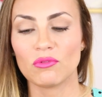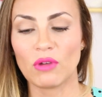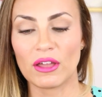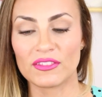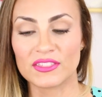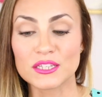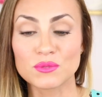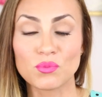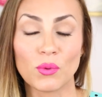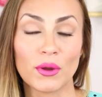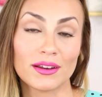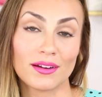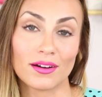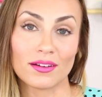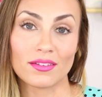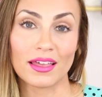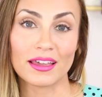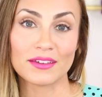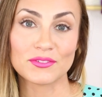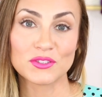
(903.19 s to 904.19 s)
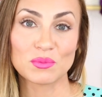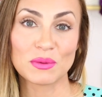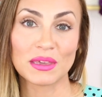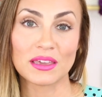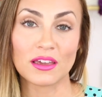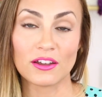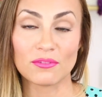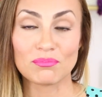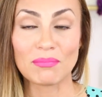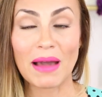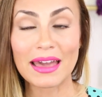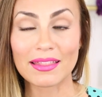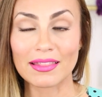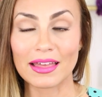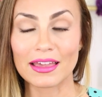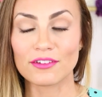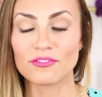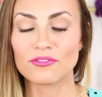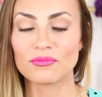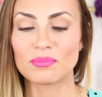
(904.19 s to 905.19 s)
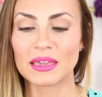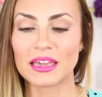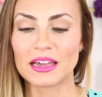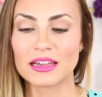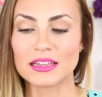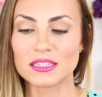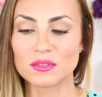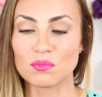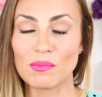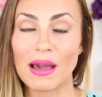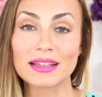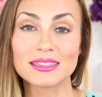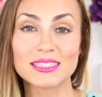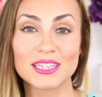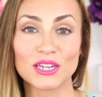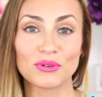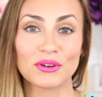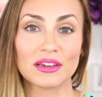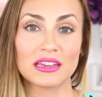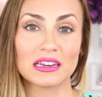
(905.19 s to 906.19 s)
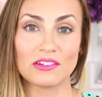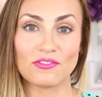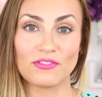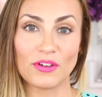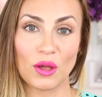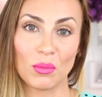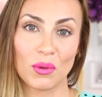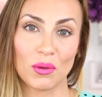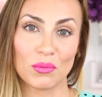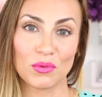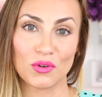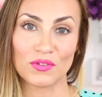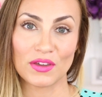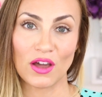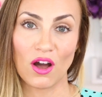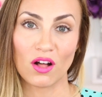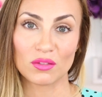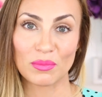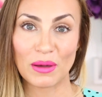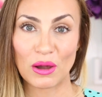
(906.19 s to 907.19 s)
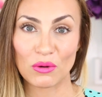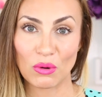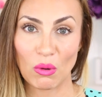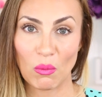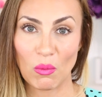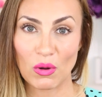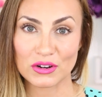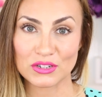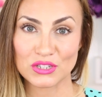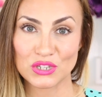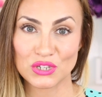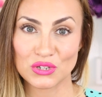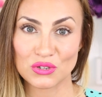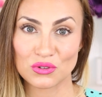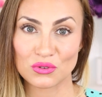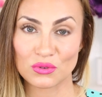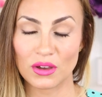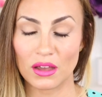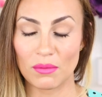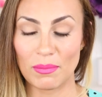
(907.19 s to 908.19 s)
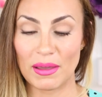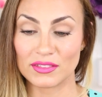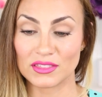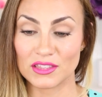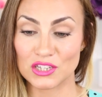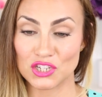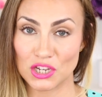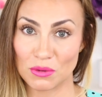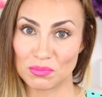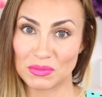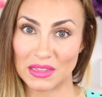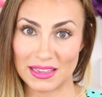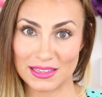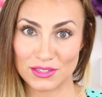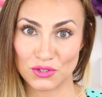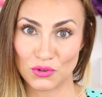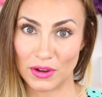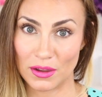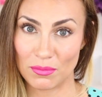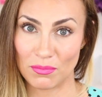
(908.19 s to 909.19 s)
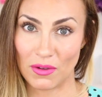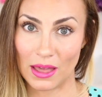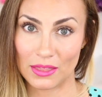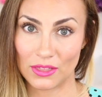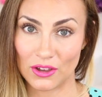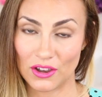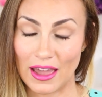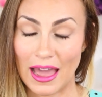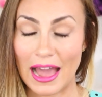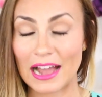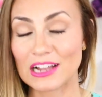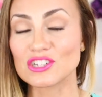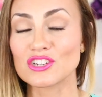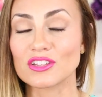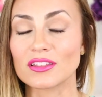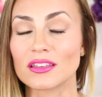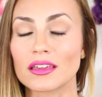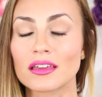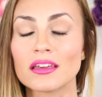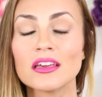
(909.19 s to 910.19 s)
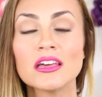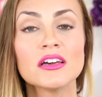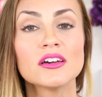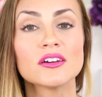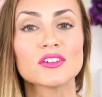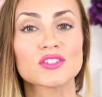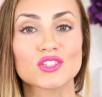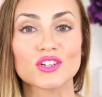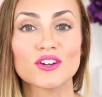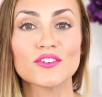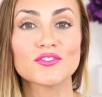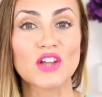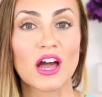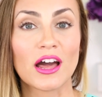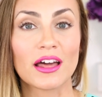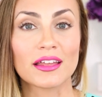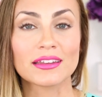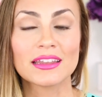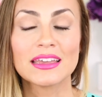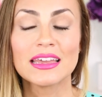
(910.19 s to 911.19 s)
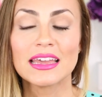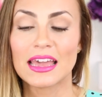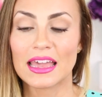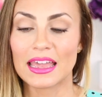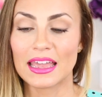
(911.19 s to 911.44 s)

at this point in our lives, in my life, because Matt's getting ready to film a movie all about World War II, about the ship that his grandfather actually served on.